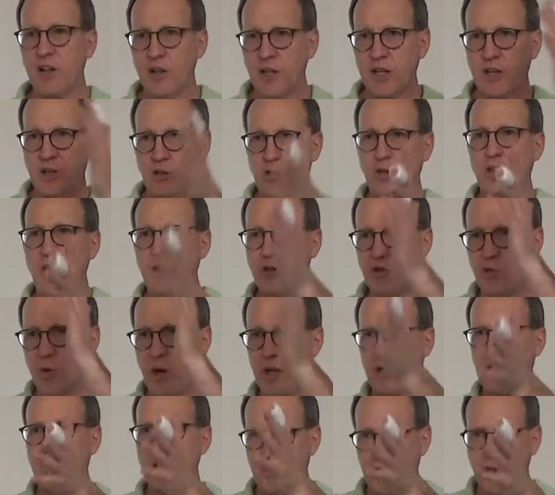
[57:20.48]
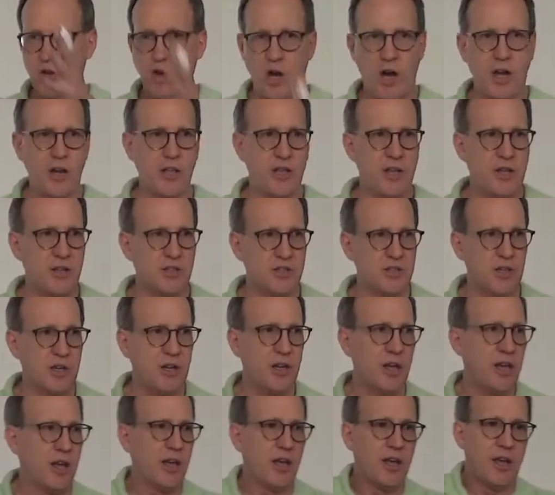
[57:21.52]
of like looking directly at the audience
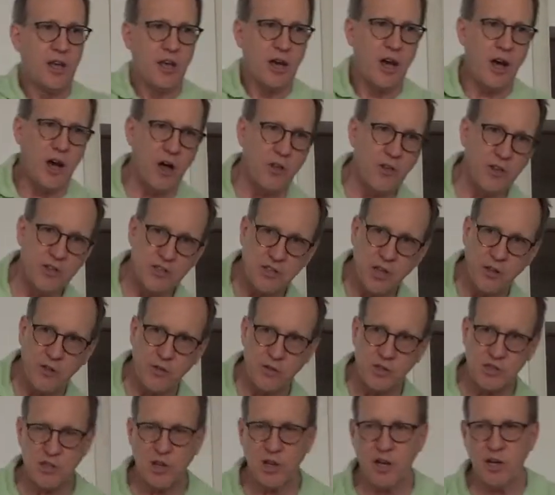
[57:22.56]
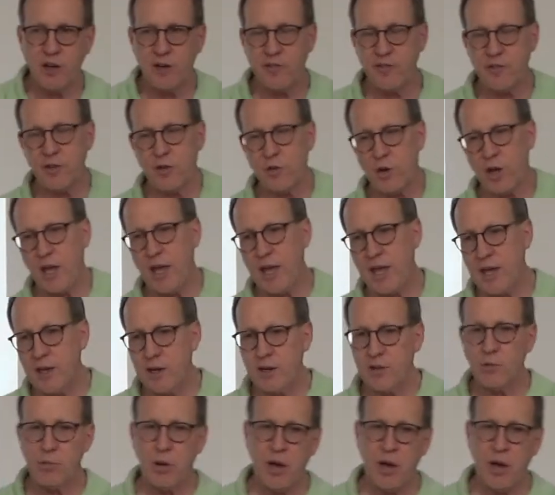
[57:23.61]
and all this other stuff, you know, hand in the